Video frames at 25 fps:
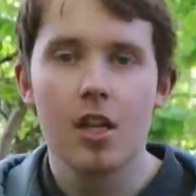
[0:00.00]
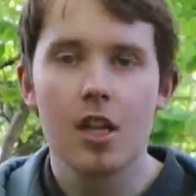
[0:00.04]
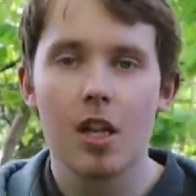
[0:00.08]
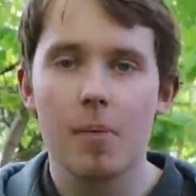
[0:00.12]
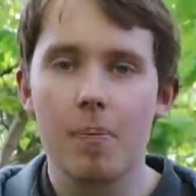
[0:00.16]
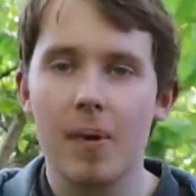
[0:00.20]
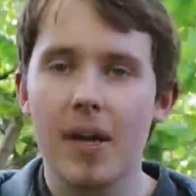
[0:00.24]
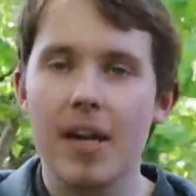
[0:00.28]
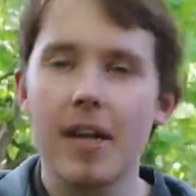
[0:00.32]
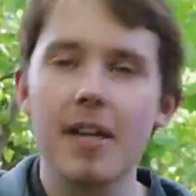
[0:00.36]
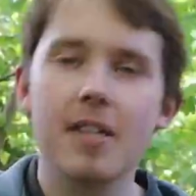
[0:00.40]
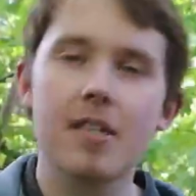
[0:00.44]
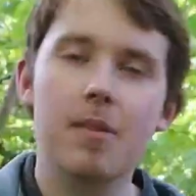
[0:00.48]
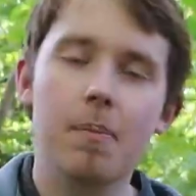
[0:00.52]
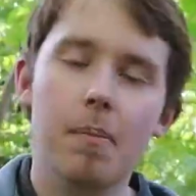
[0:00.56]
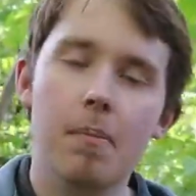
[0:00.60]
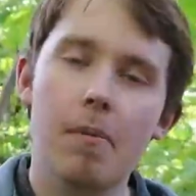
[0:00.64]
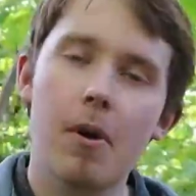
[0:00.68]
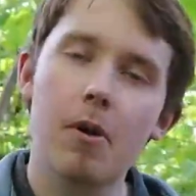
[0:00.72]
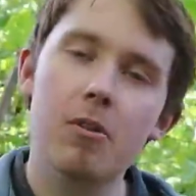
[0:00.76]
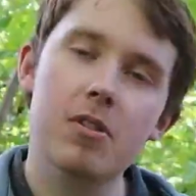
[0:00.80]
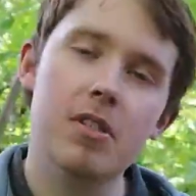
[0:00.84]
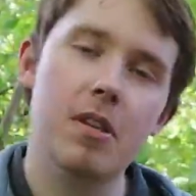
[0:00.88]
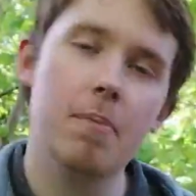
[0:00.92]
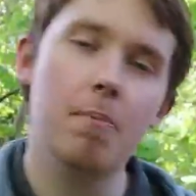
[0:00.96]
The biggest and
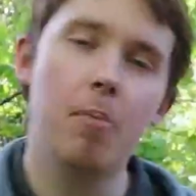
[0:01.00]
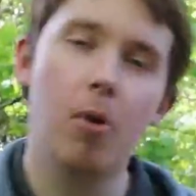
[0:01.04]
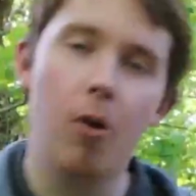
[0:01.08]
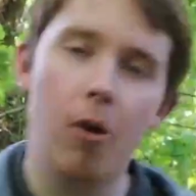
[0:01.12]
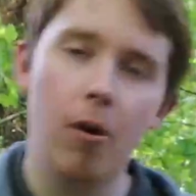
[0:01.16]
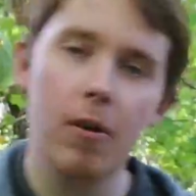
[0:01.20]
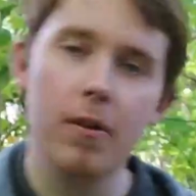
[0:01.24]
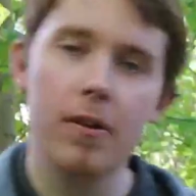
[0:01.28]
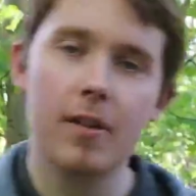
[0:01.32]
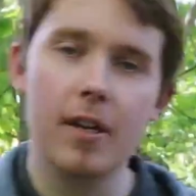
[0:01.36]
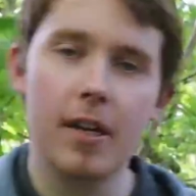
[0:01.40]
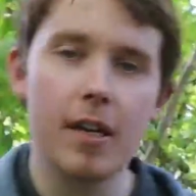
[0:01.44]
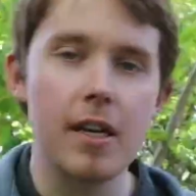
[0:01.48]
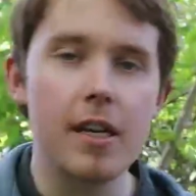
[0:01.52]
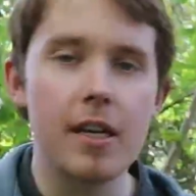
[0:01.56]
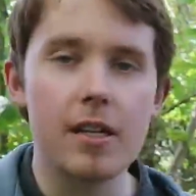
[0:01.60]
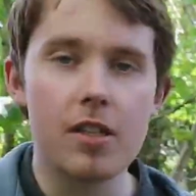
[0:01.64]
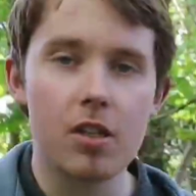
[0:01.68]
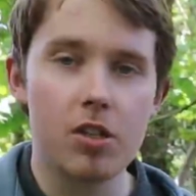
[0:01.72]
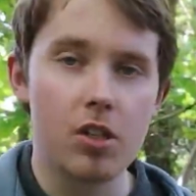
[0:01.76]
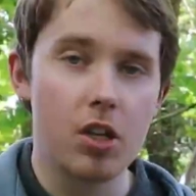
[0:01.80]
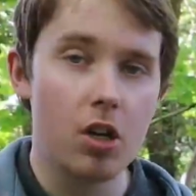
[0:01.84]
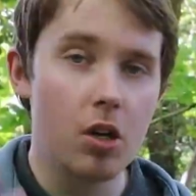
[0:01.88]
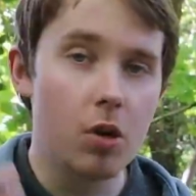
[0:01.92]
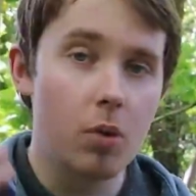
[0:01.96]
most important thing you need
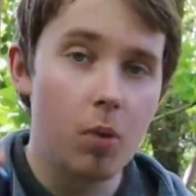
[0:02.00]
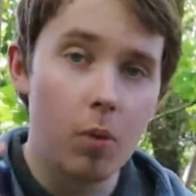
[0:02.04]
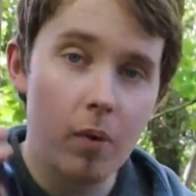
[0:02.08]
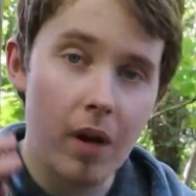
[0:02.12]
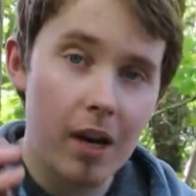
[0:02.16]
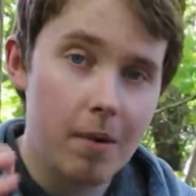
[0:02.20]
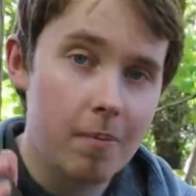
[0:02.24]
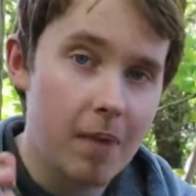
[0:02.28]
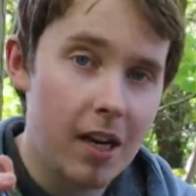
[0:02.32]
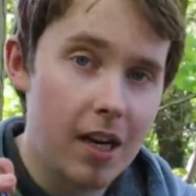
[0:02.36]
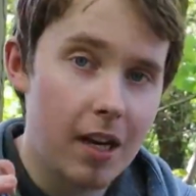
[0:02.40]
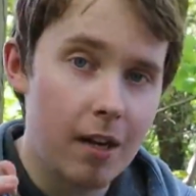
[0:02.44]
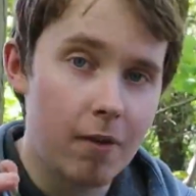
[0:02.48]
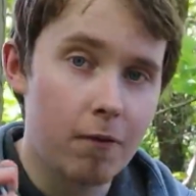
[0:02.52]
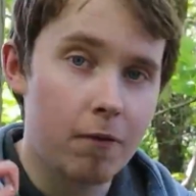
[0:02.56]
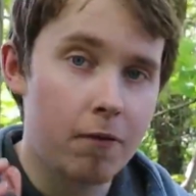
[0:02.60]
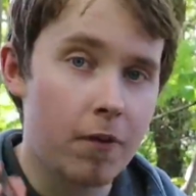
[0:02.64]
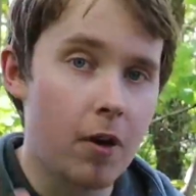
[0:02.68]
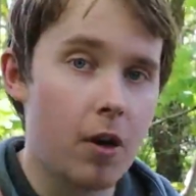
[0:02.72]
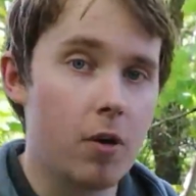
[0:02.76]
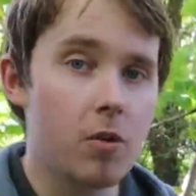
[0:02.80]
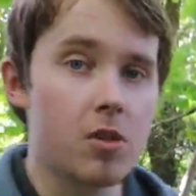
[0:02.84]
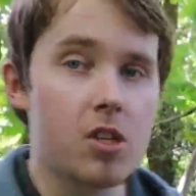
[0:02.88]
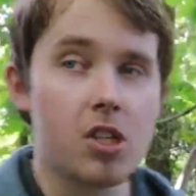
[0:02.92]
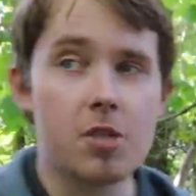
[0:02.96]
to do when making
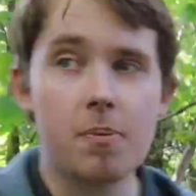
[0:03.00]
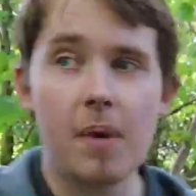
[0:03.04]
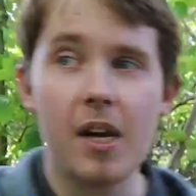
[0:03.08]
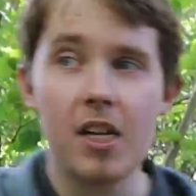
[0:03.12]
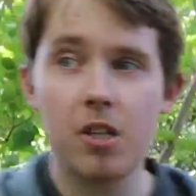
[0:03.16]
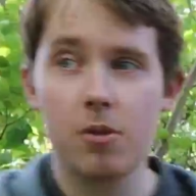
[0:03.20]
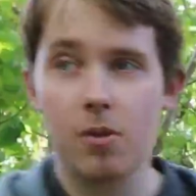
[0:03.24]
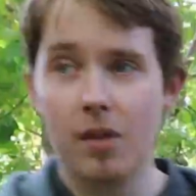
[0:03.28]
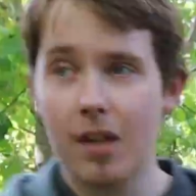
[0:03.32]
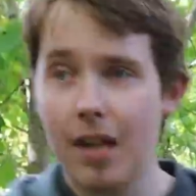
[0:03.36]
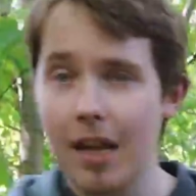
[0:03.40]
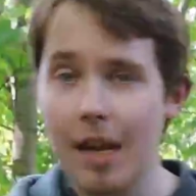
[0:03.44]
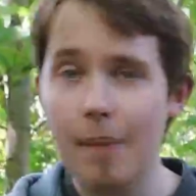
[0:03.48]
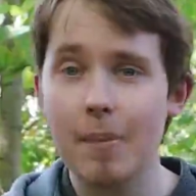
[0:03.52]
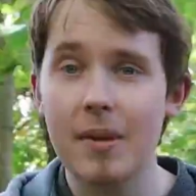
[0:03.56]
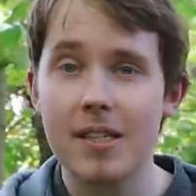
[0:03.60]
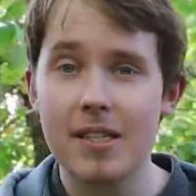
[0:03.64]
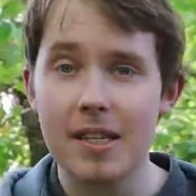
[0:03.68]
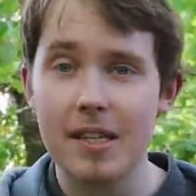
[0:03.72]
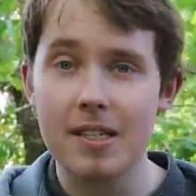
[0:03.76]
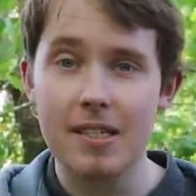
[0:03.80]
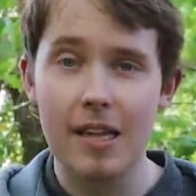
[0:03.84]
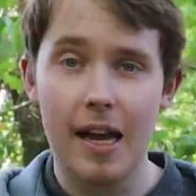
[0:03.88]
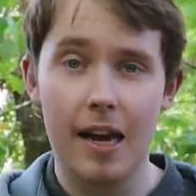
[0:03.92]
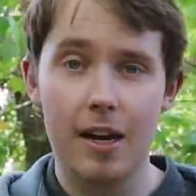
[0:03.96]
phones, especially with
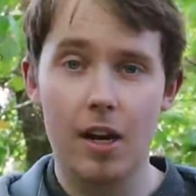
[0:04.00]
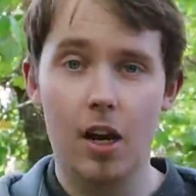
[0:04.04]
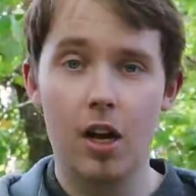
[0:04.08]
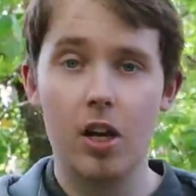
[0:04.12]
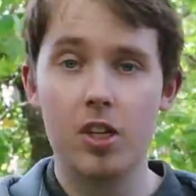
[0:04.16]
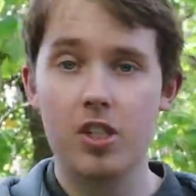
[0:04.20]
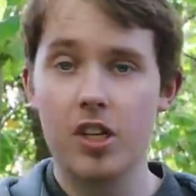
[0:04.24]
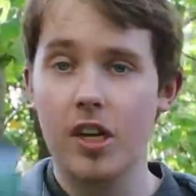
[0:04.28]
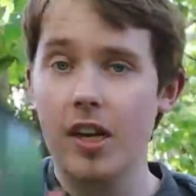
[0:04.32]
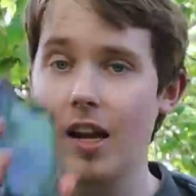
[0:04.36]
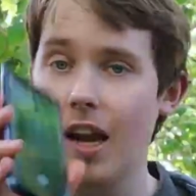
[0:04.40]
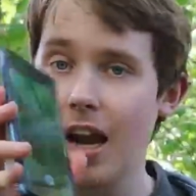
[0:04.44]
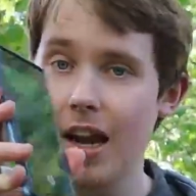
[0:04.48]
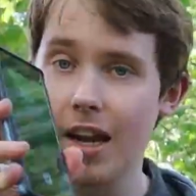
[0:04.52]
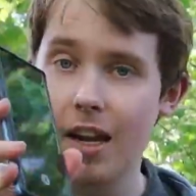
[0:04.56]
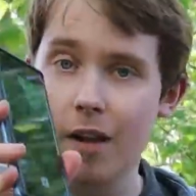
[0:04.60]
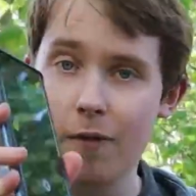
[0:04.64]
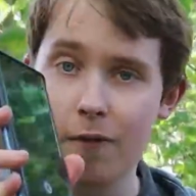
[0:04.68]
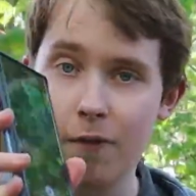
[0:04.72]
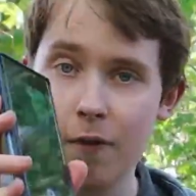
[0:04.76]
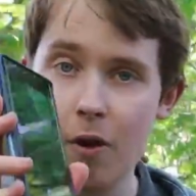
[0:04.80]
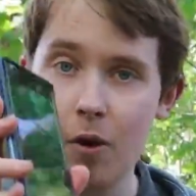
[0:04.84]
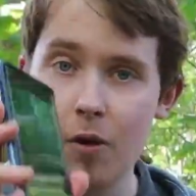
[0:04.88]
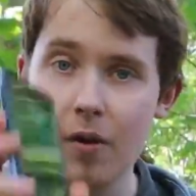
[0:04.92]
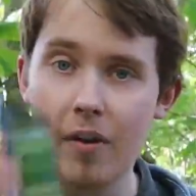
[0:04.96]
limited technology like
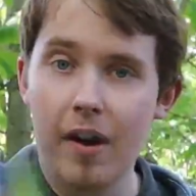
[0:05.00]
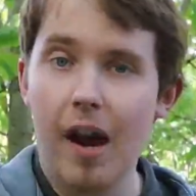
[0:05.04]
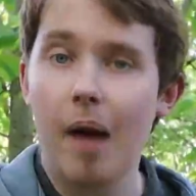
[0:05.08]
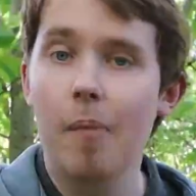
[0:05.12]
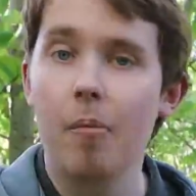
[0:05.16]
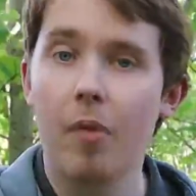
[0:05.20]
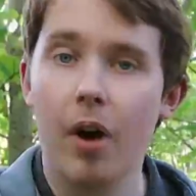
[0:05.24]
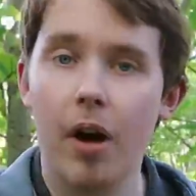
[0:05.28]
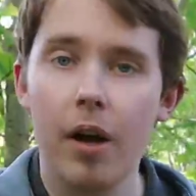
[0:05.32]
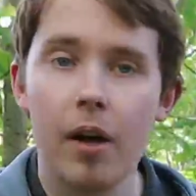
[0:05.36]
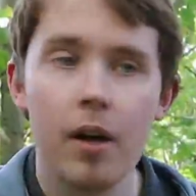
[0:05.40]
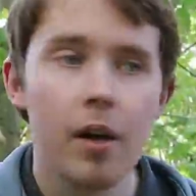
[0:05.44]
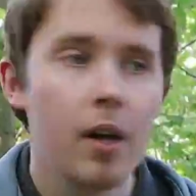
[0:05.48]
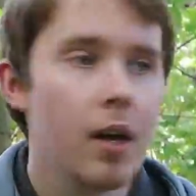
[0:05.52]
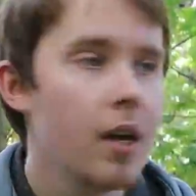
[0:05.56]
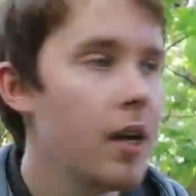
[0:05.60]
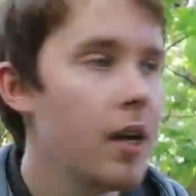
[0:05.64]
a phone camera,